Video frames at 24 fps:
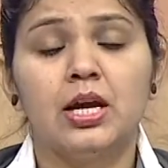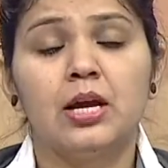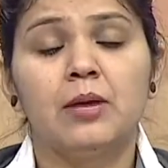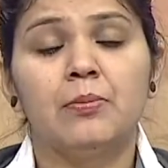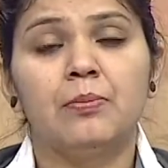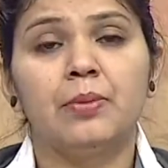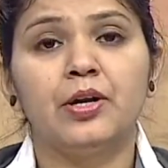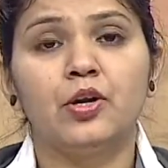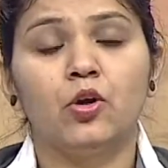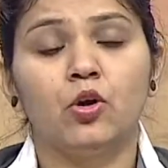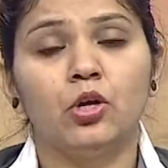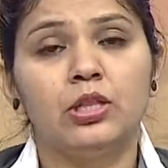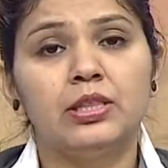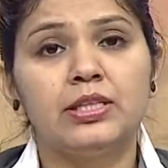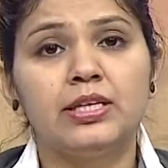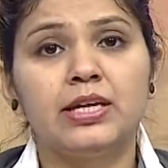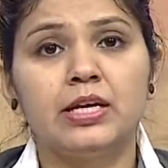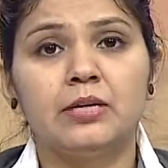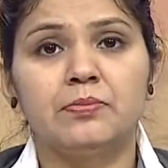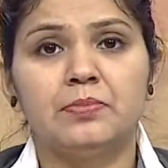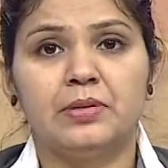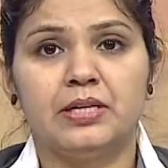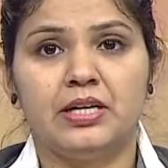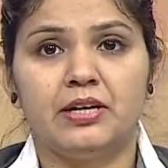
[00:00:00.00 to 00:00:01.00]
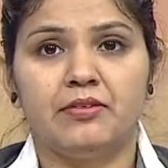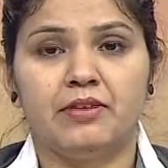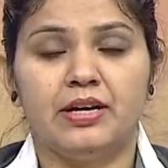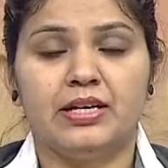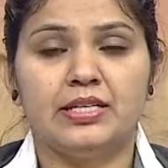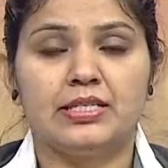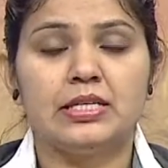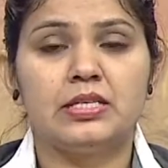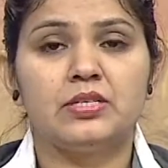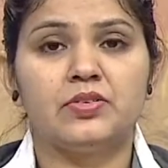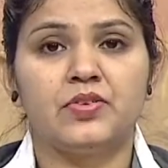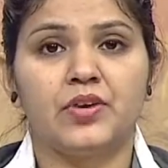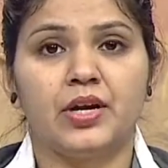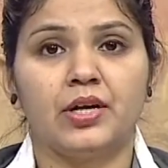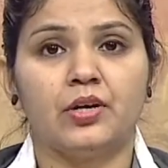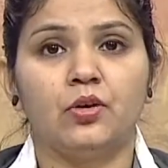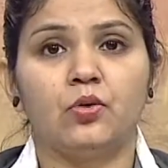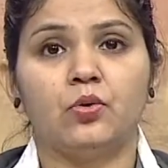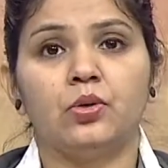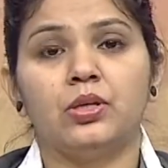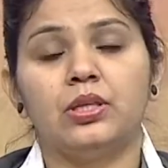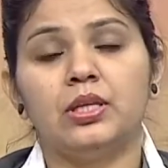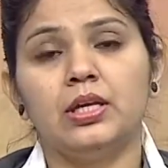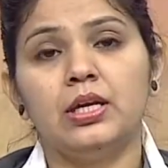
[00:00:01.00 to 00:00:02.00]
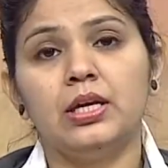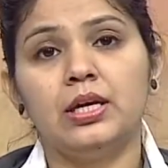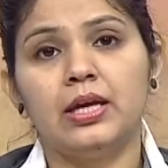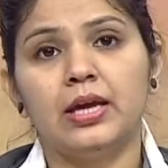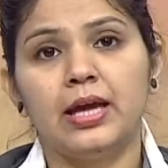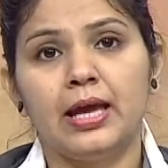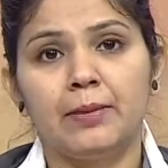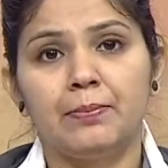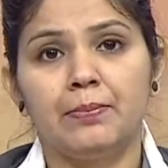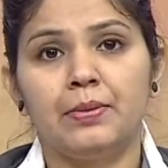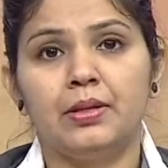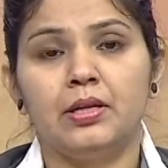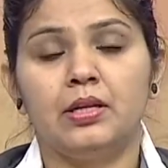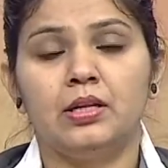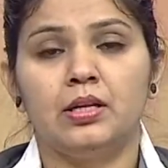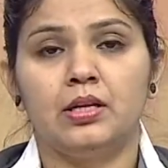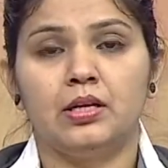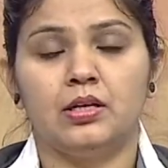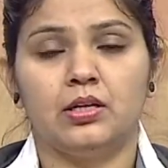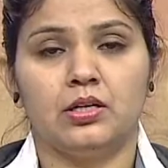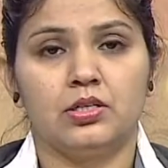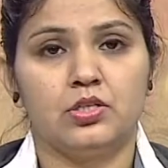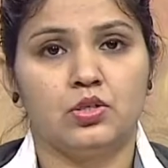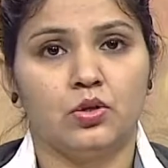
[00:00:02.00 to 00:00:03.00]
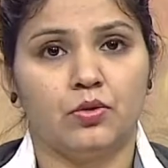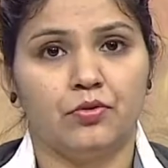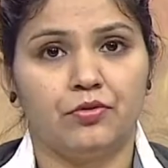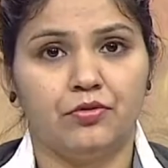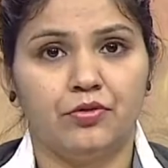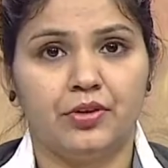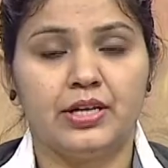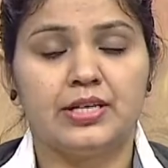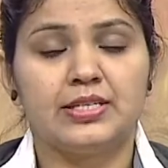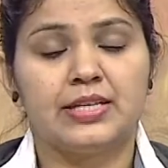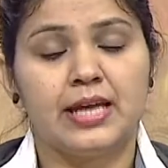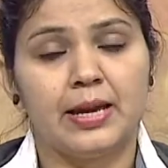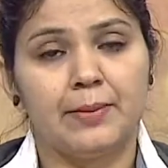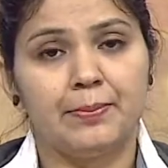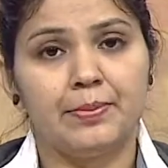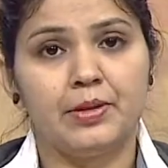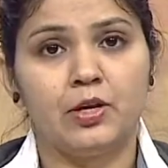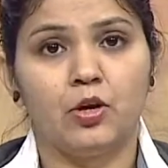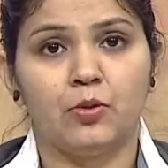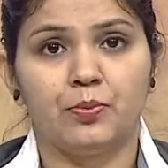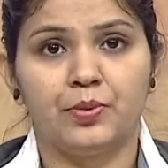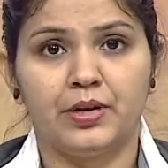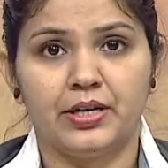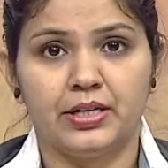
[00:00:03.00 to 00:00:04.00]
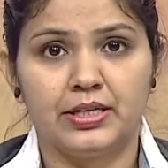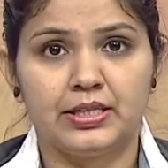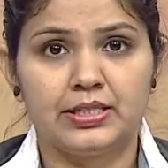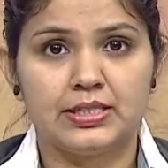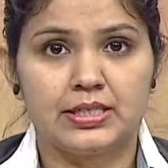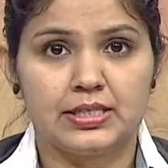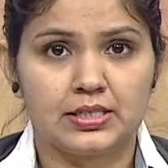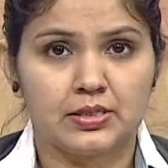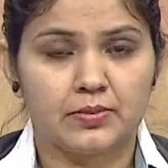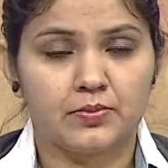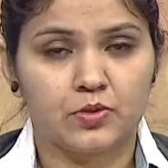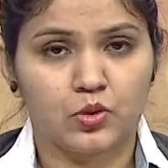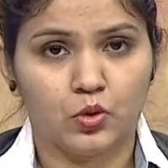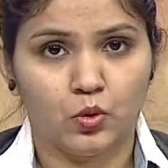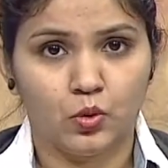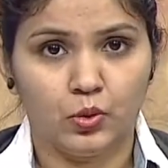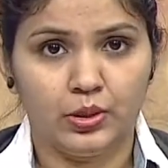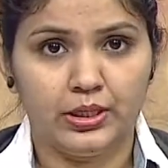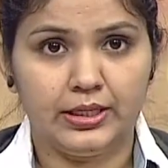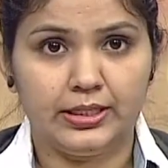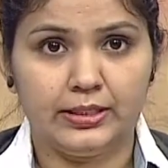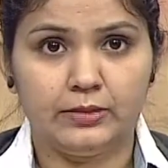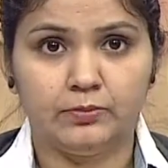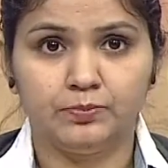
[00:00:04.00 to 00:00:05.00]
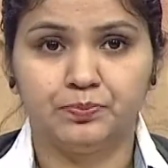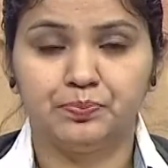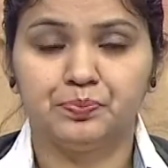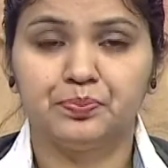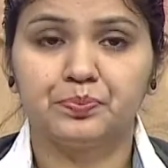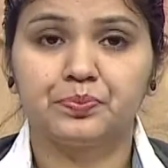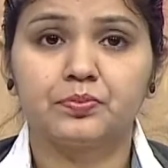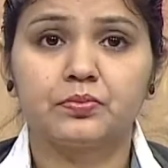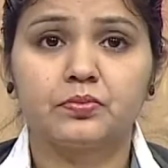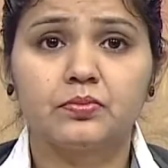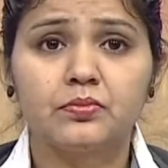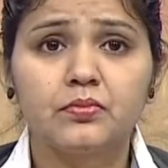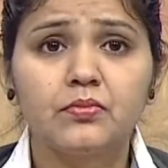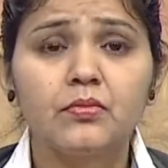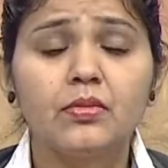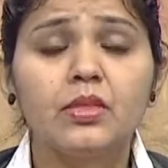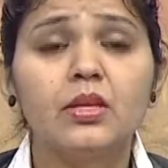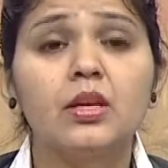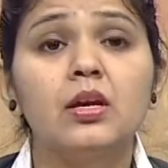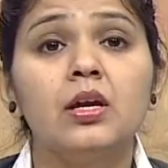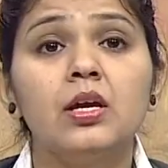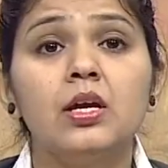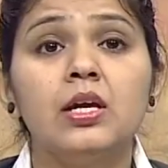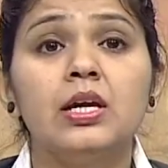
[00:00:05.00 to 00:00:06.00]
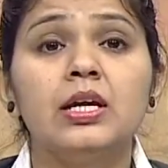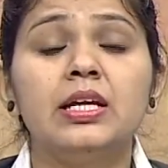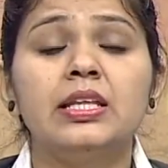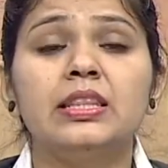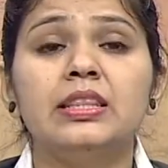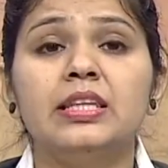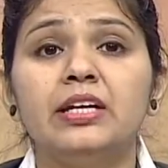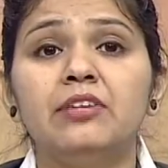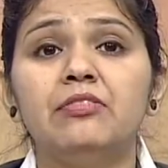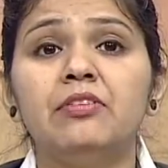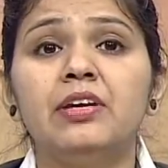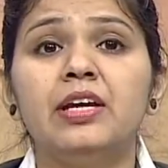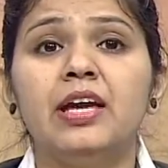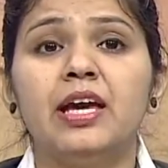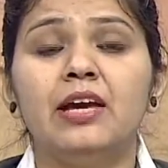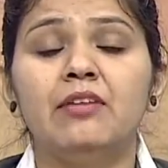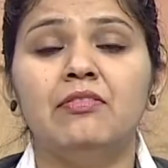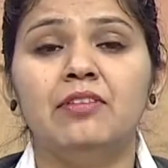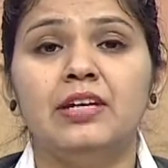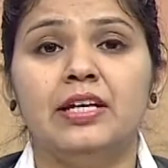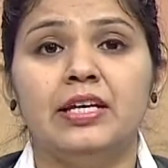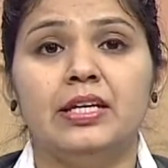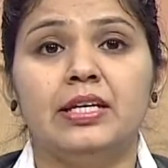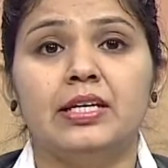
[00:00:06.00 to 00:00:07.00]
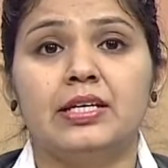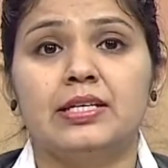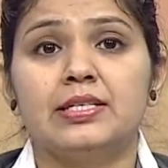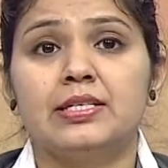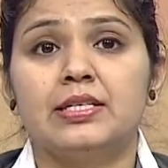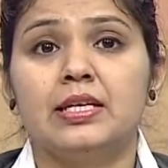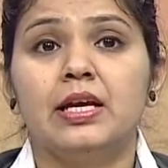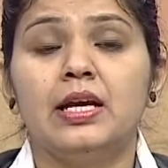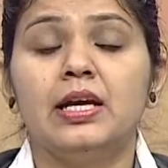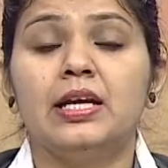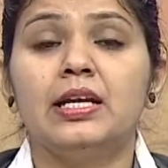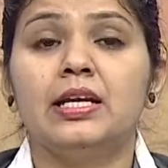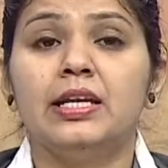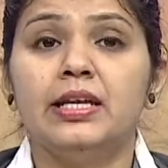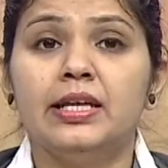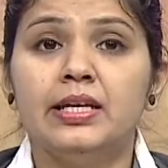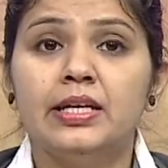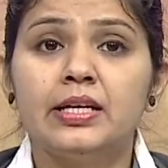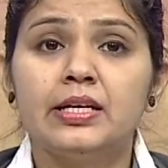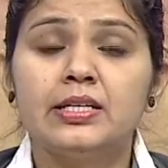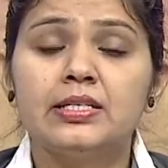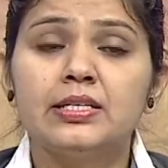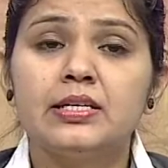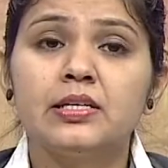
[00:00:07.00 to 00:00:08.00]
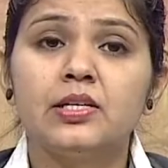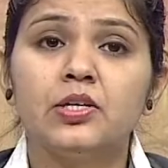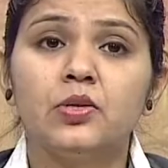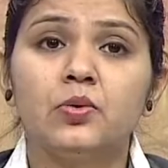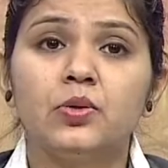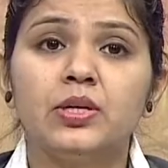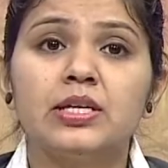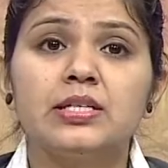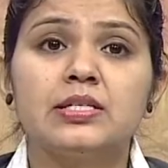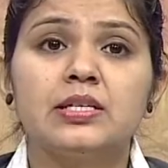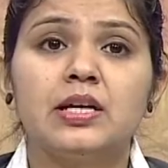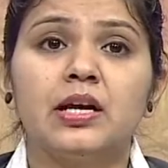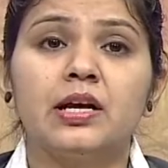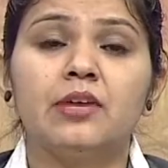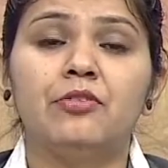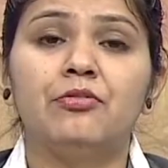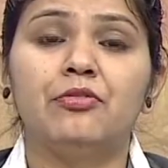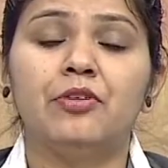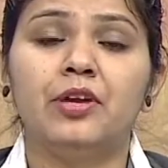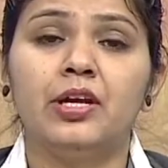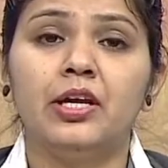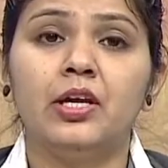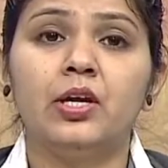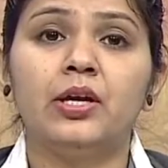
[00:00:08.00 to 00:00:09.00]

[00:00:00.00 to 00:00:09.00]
but all the Apple devices run on the Apple softwares, Apple operating systems only. Then we have Linux. Linux and Unix are free